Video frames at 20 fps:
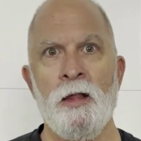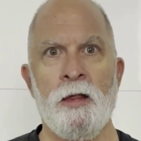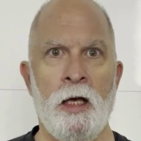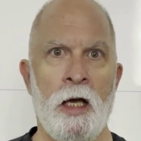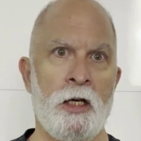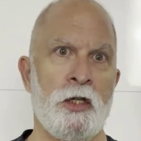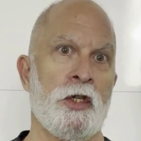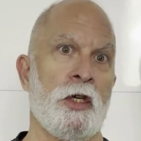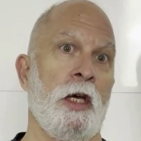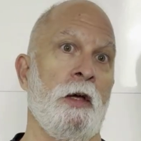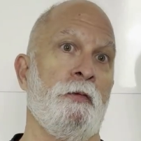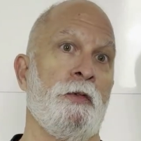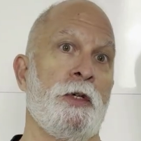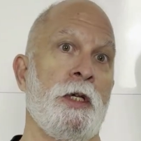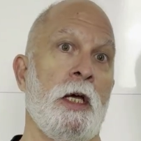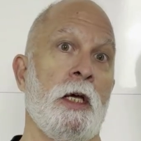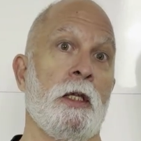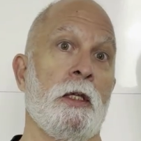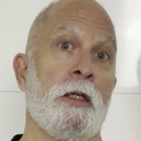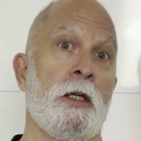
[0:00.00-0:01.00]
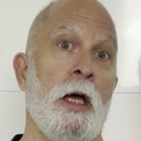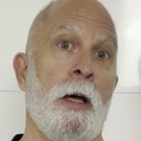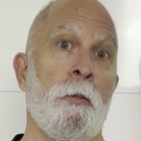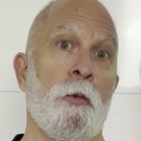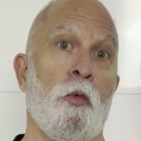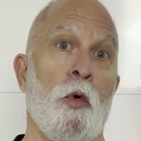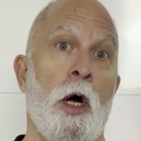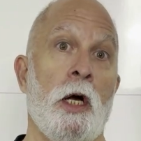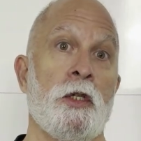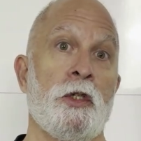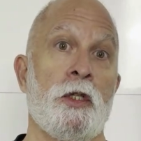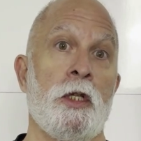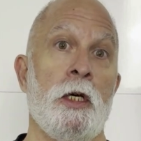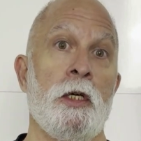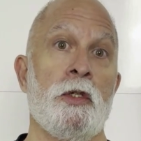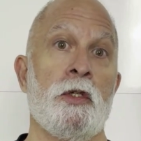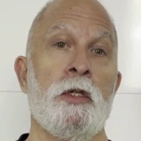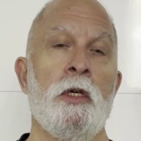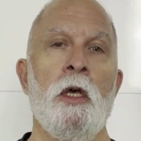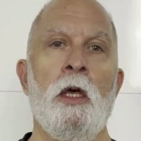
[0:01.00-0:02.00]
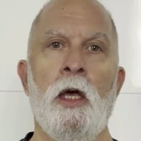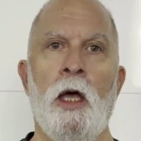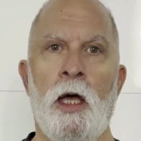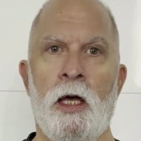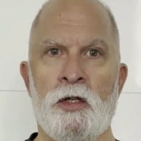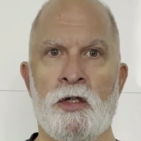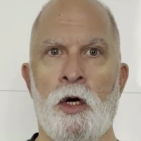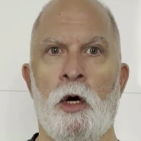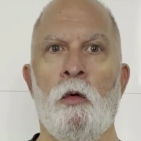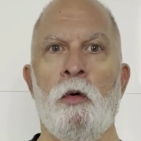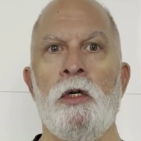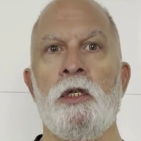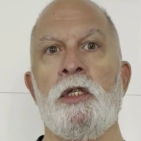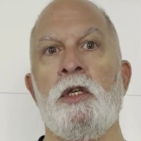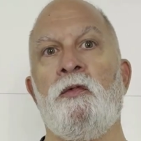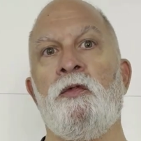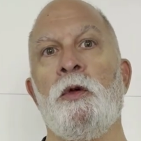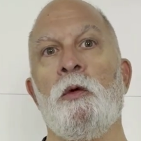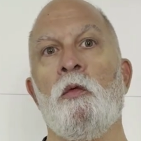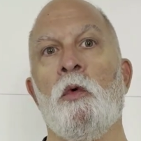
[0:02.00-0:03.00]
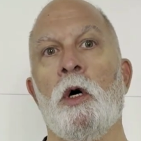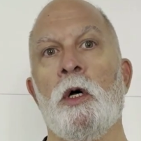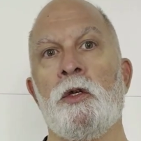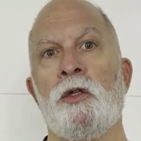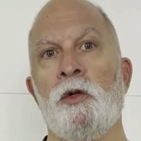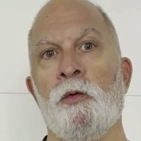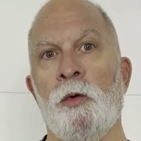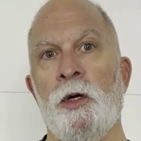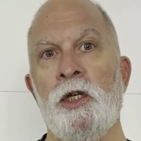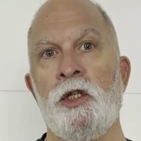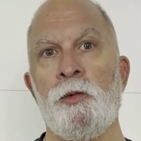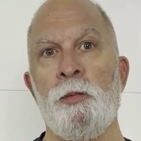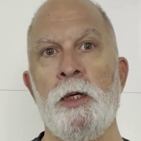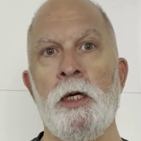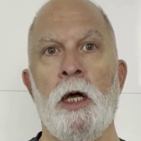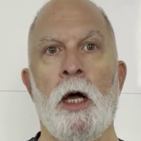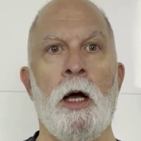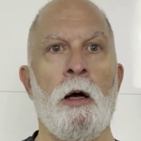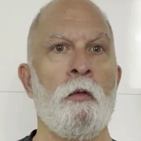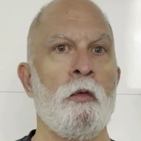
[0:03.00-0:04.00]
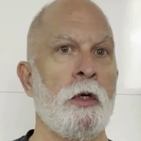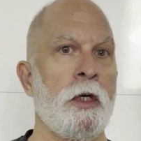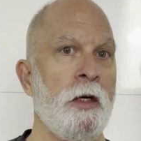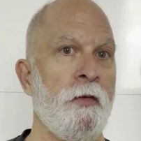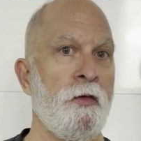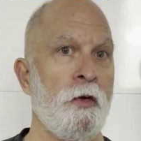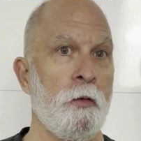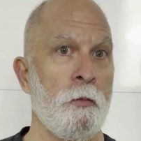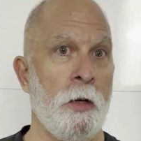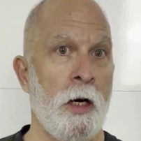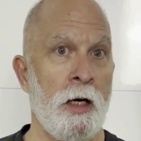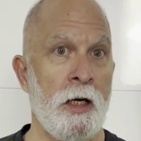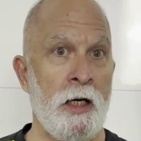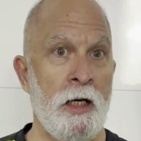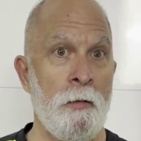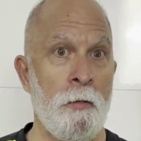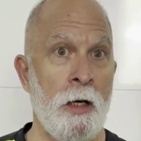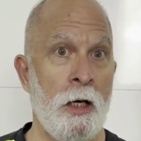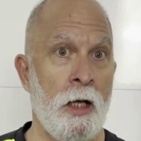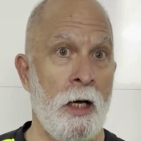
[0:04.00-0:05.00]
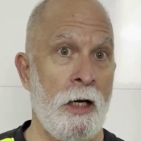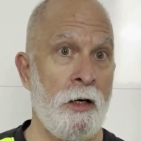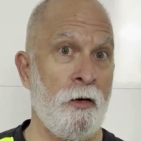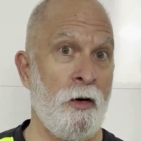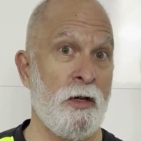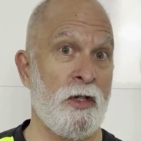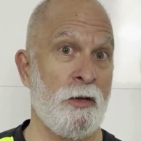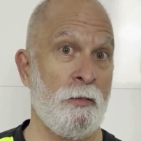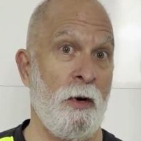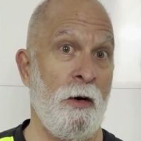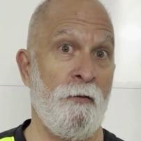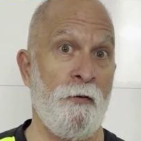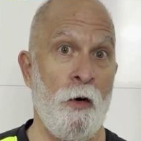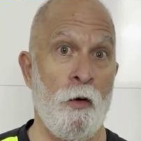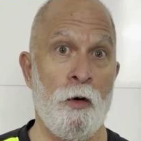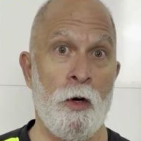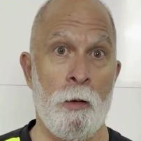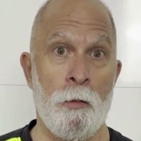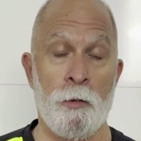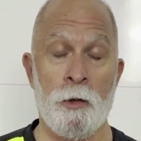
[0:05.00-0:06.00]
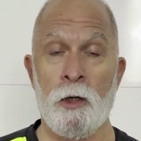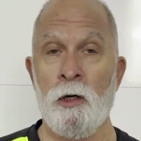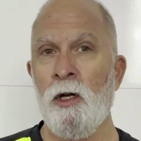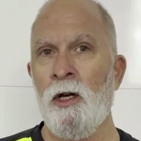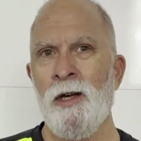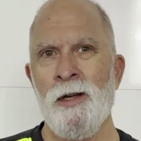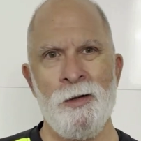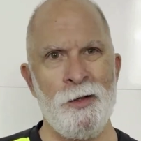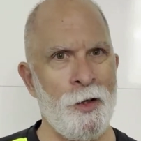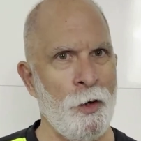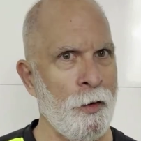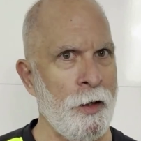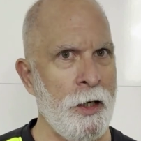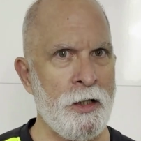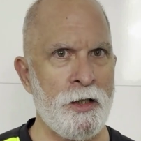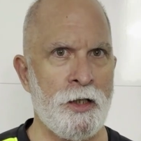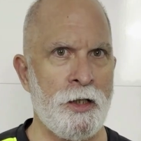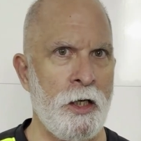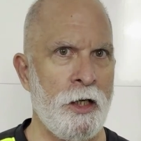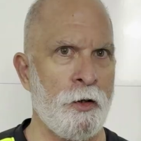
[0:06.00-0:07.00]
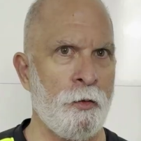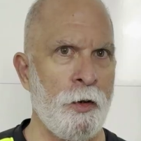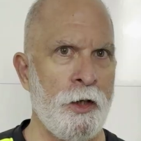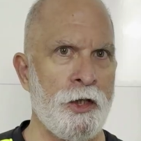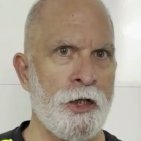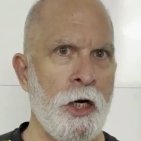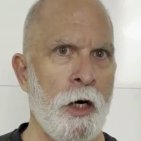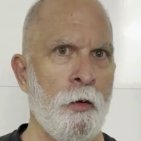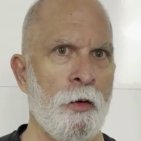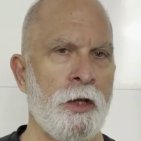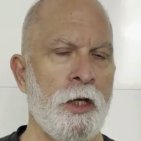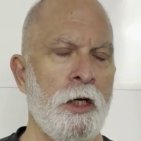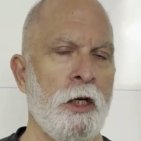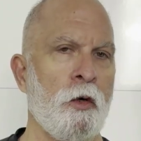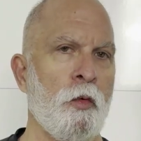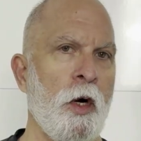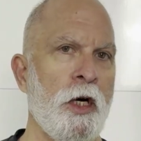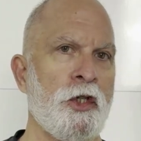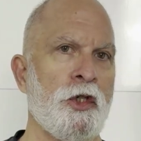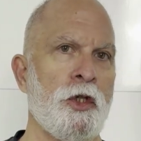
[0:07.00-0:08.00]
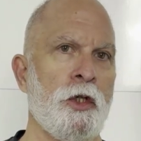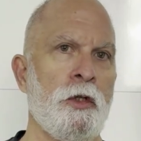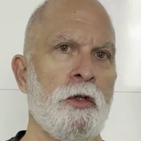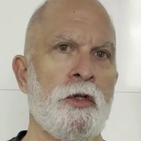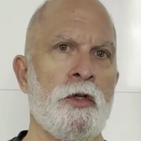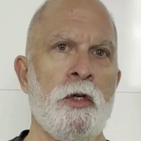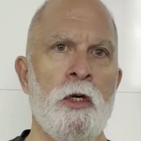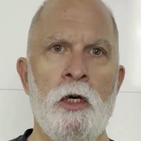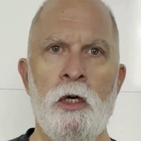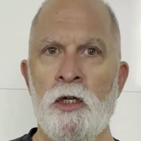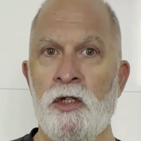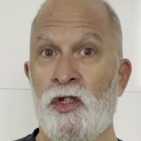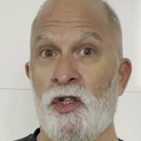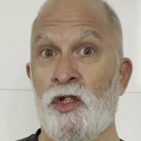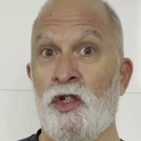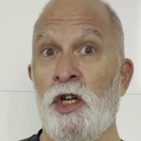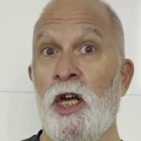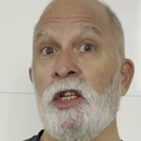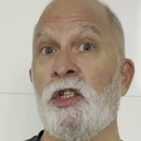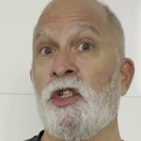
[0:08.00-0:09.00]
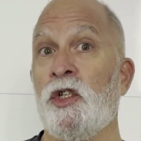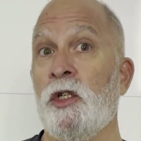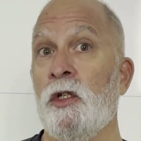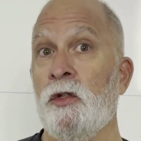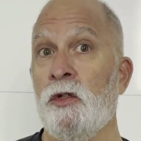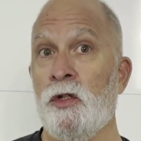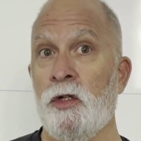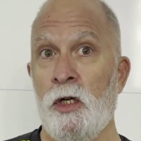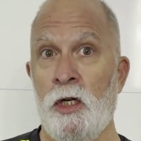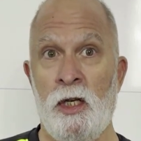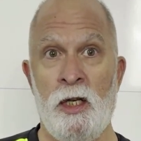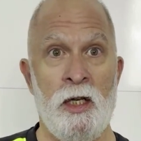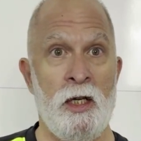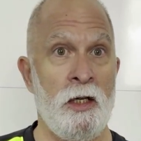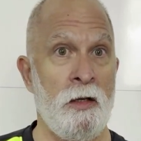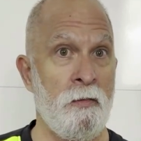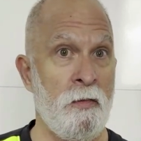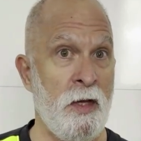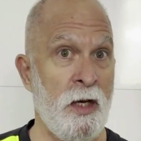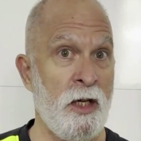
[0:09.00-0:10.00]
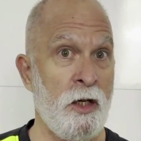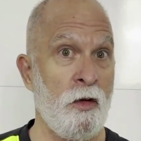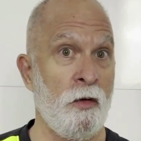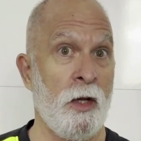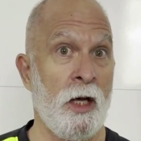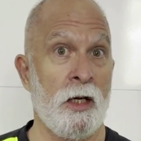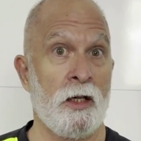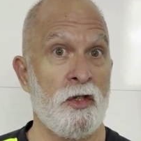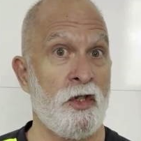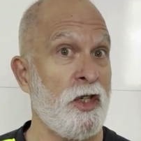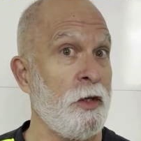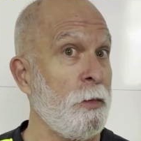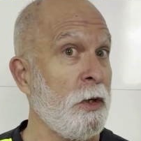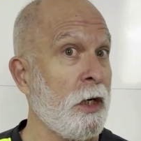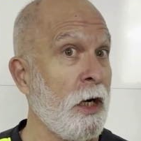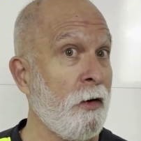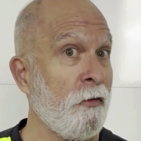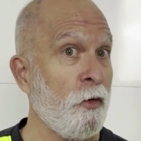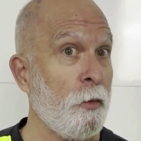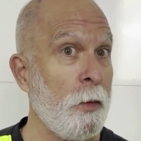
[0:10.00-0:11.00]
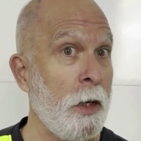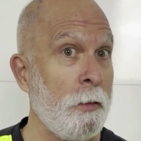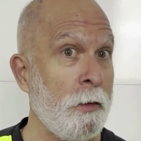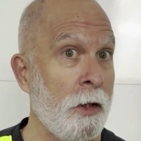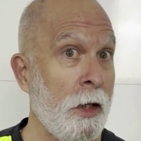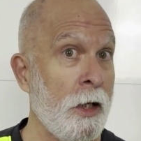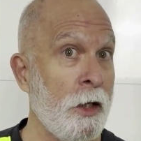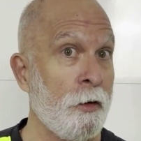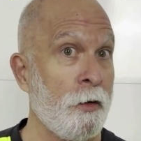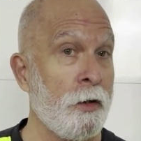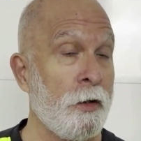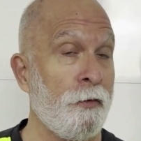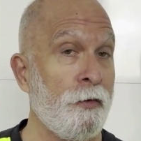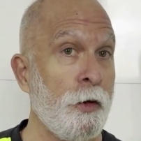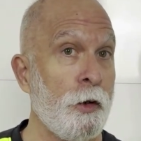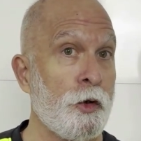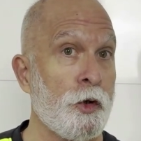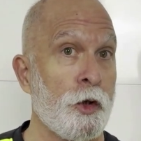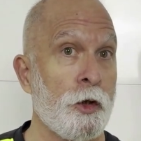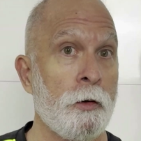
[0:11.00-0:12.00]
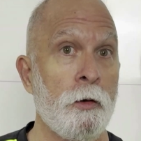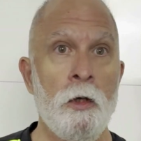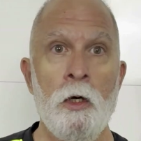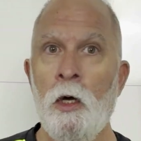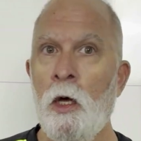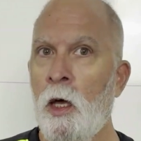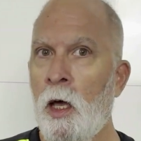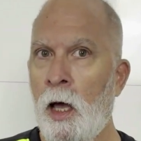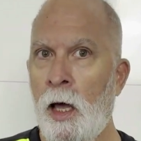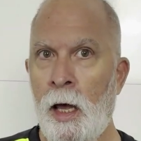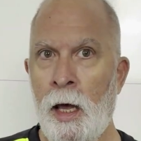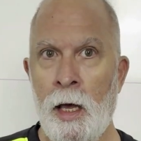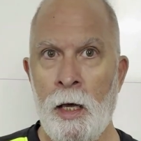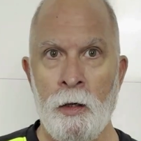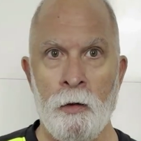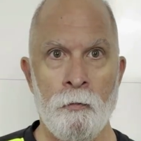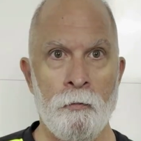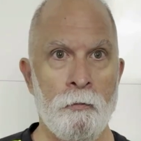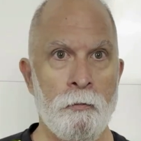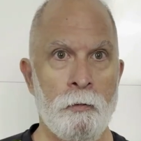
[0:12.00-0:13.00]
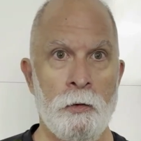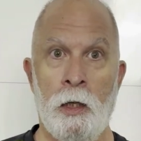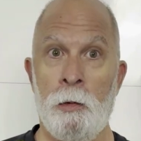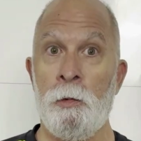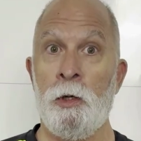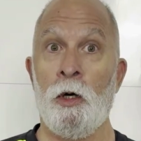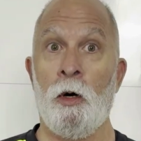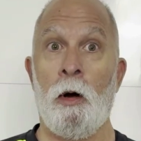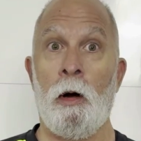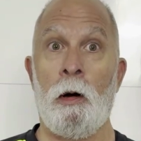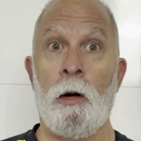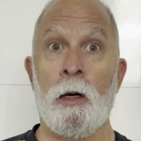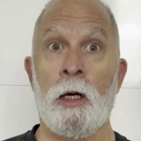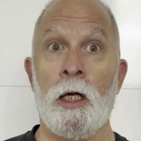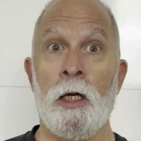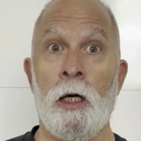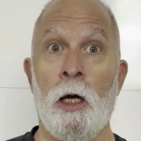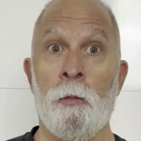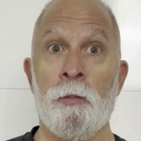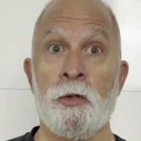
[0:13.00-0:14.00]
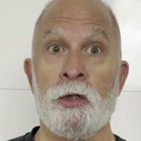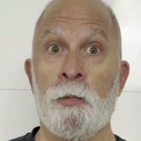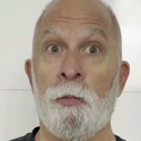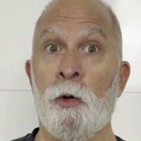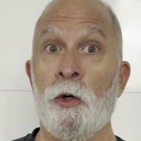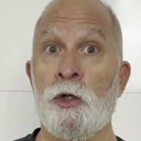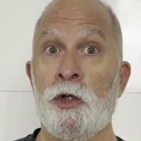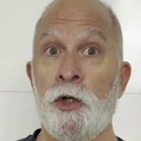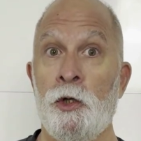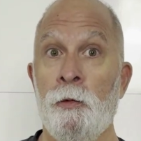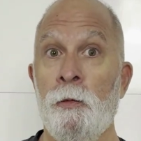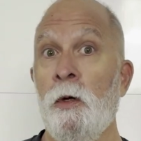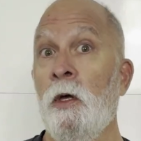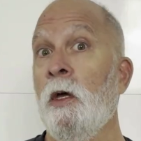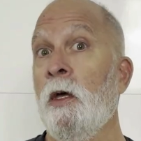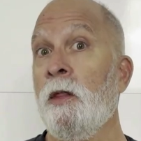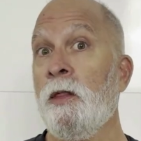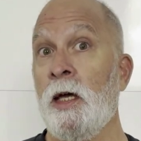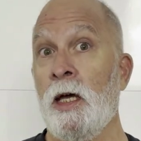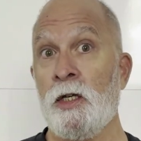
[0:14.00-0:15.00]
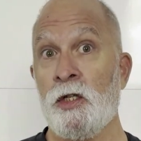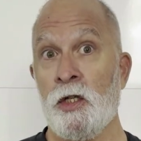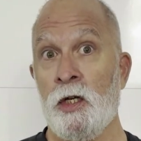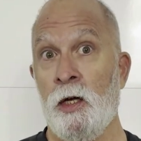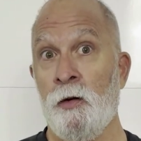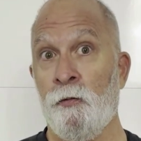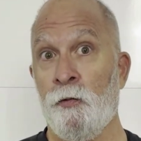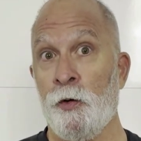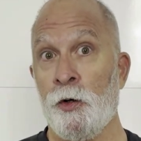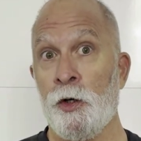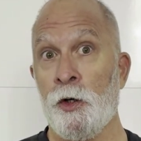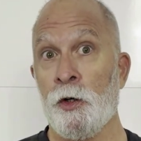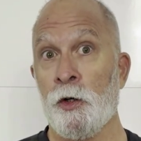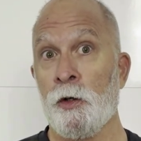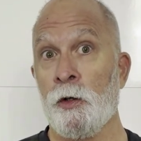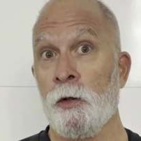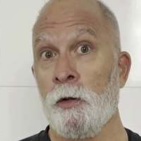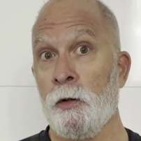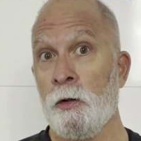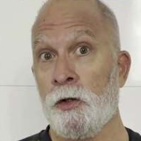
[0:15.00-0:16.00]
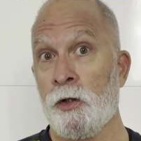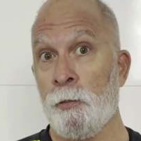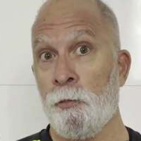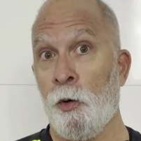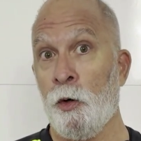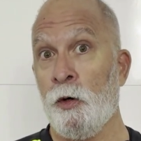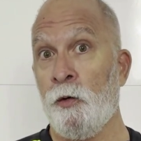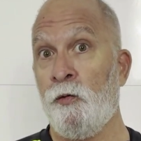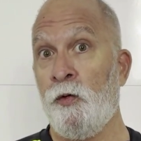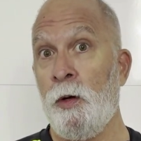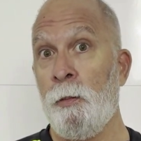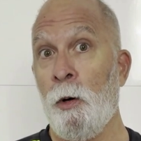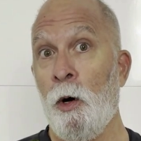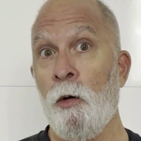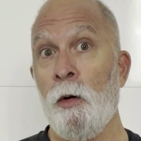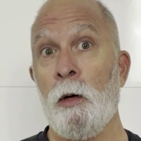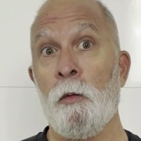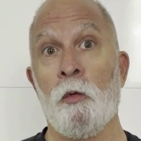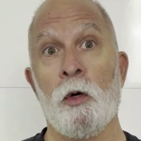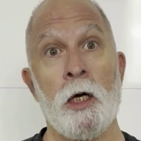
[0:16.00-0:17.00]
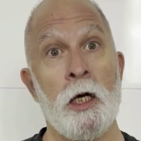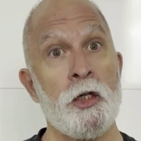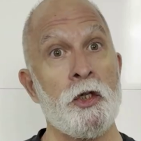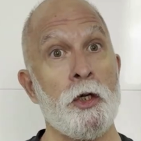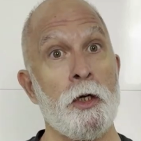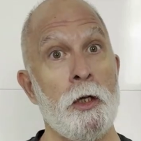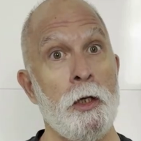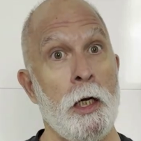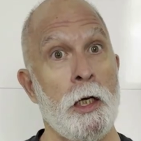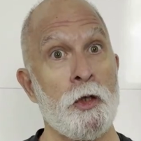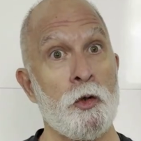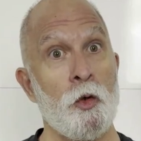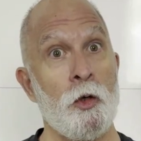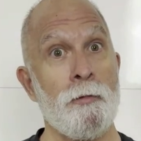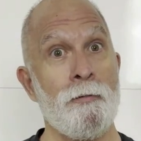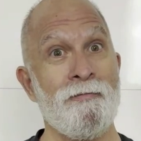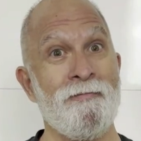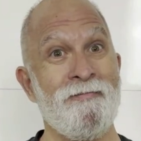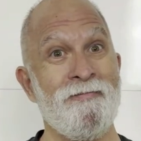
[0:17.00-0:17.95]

Thanks again for taking the time to watch this. As always, if you want to reach me, I will give you my email address and my phone number. Don't hesitate to reach out with any questions, suggestions, anything you'd like to see me cover maybe later in the future, and let me know how I can help support you. Thanks again for your support of Fibo, and we'll catch you on the next one.